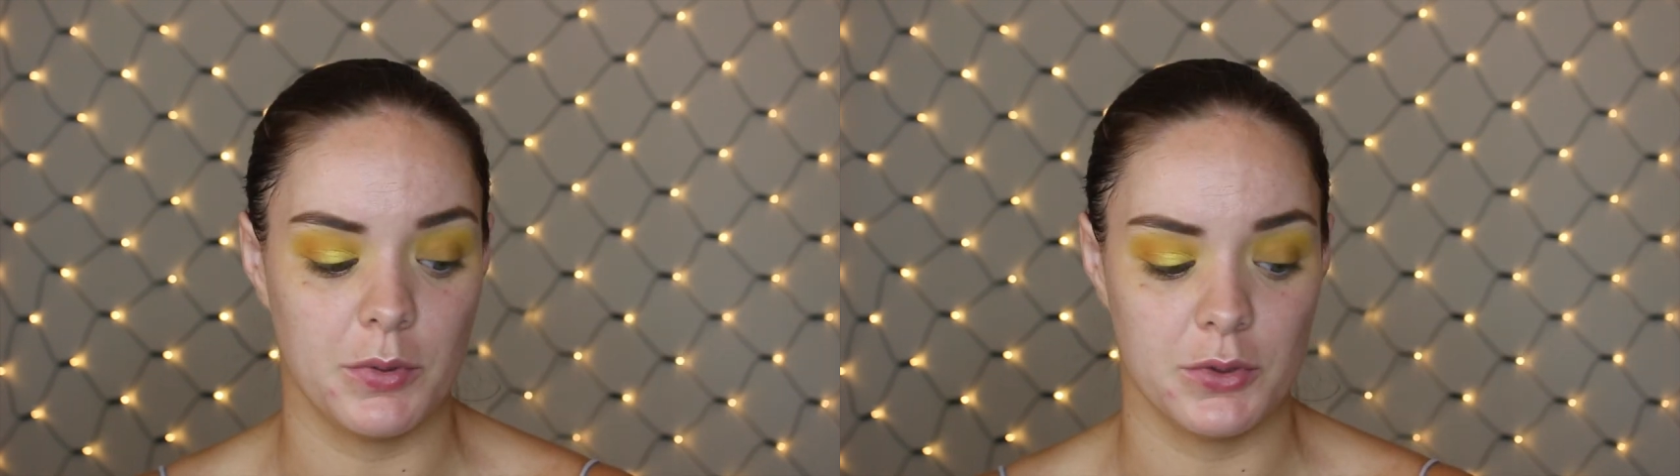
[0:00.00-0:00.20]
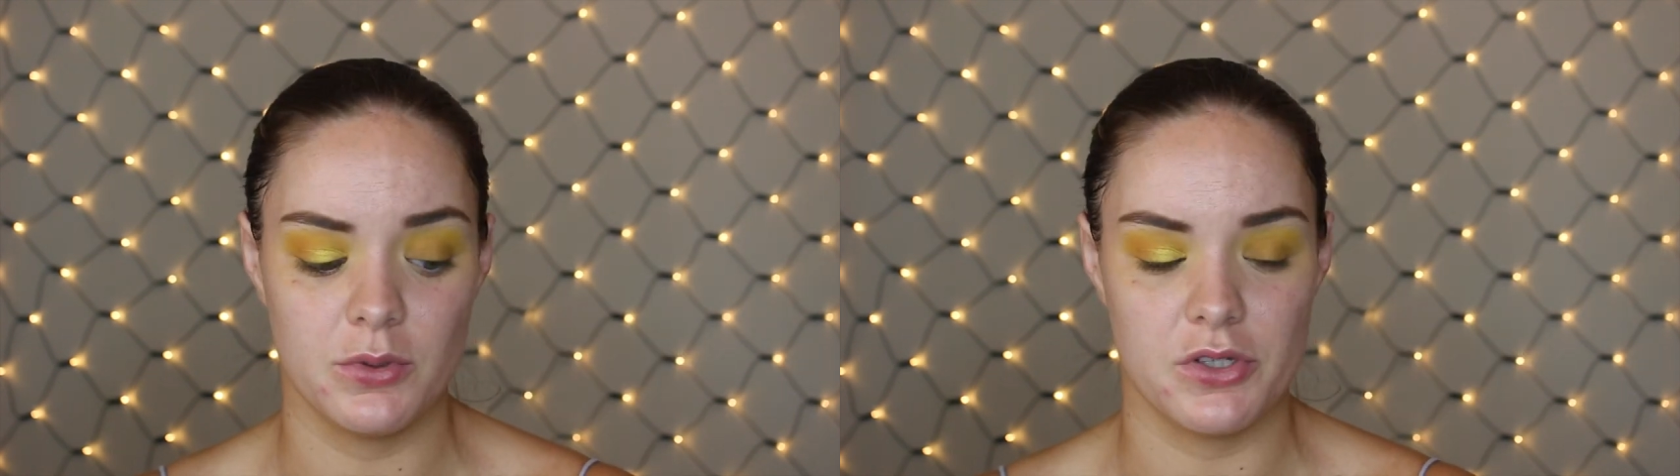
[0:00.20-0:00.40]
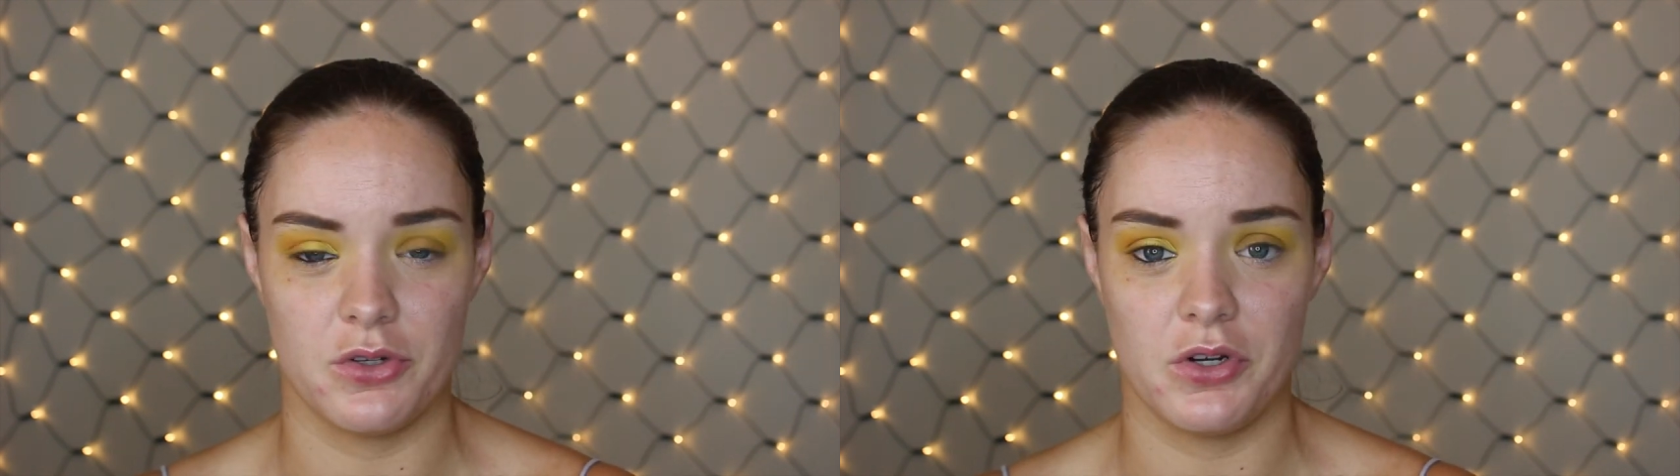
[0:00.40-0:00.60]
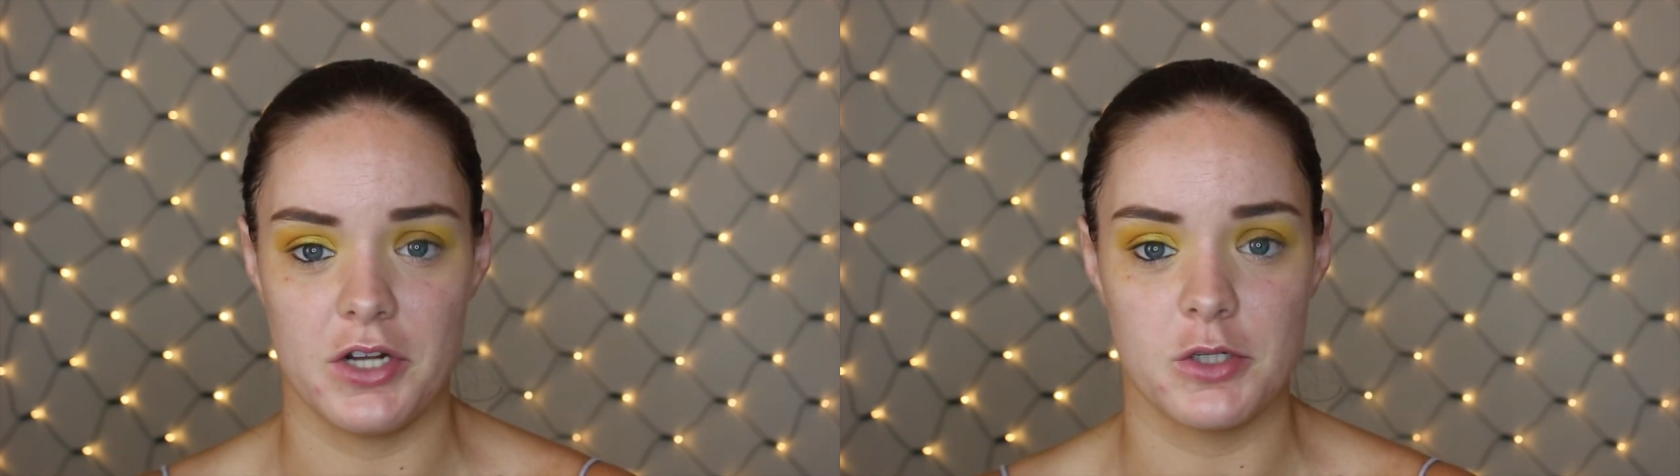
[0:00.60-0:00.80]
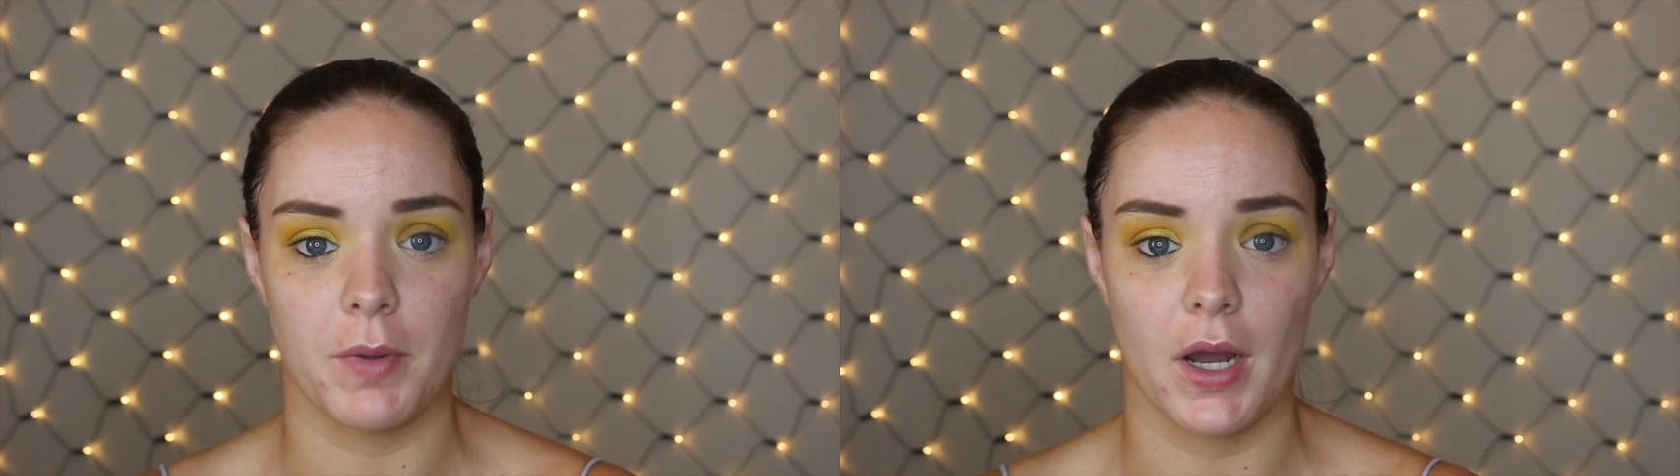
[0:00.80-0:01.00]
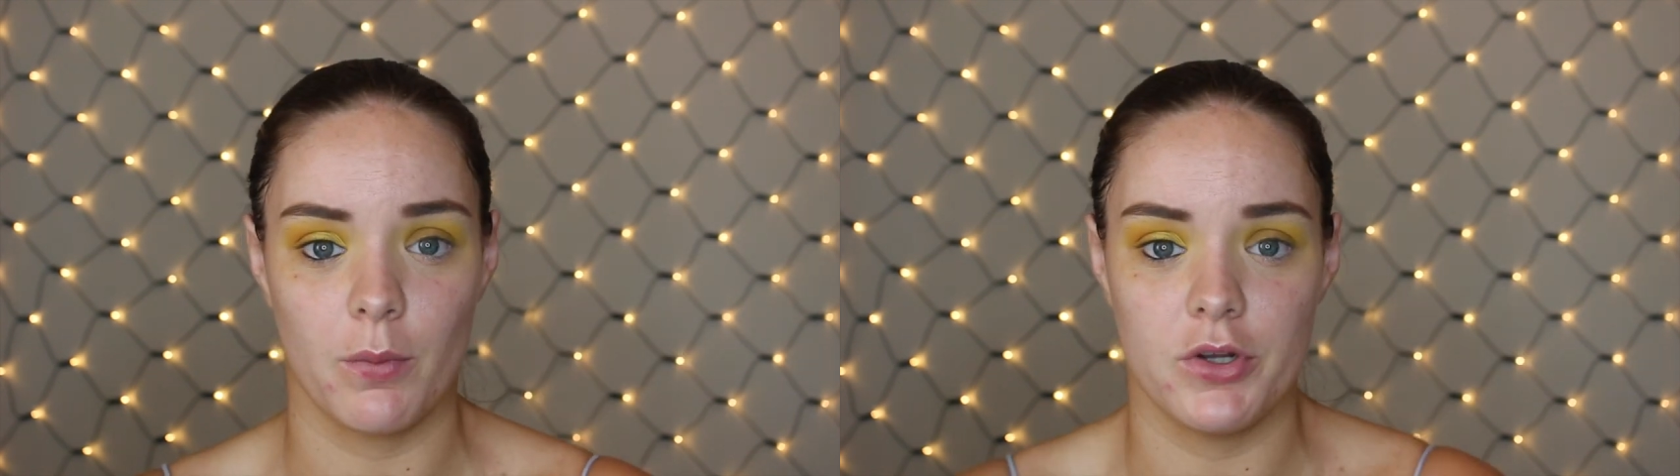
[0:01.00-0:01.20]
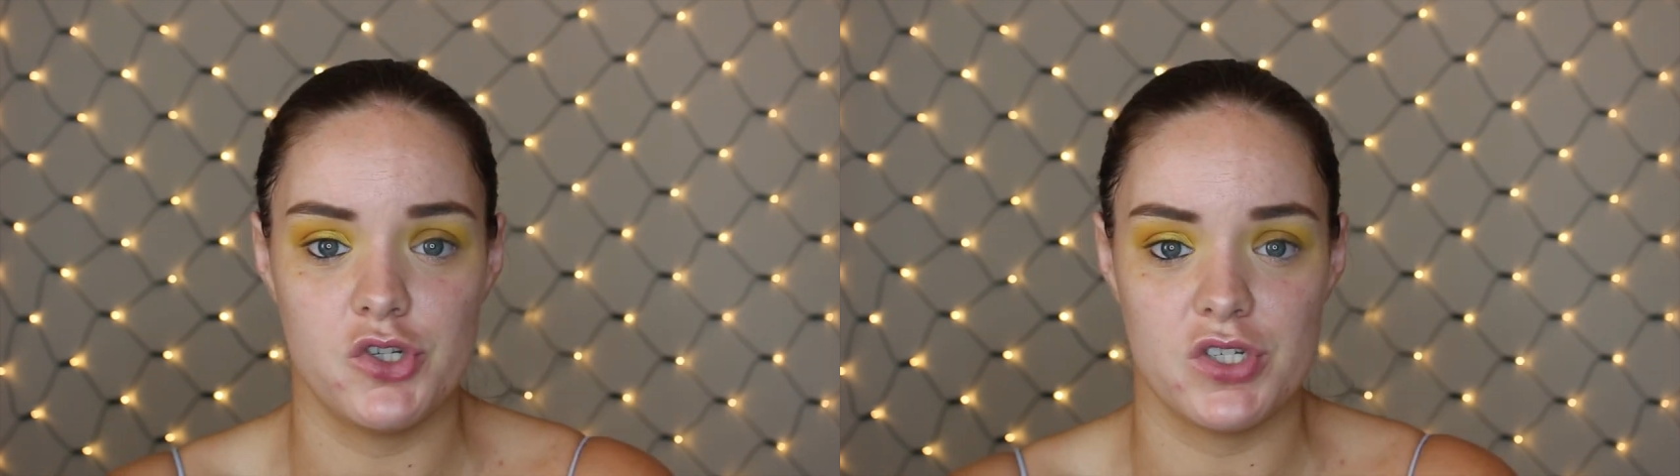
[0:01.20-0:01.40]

a bottle, there's no need to buy one.